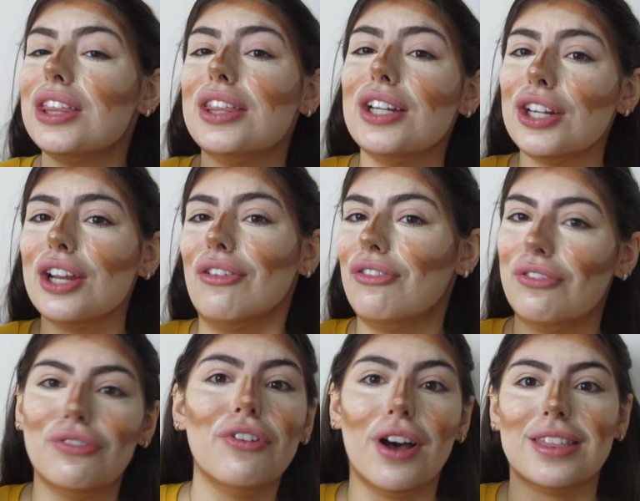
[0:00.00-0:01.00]
they're gonna f
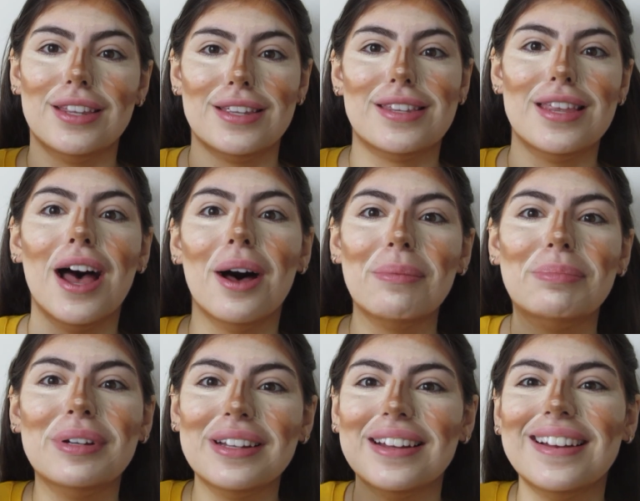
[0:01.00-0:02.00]
this up.
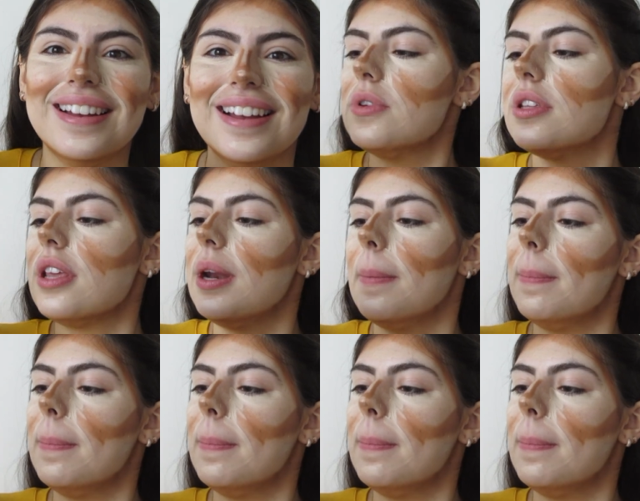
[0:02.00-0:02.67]
I'm just gonna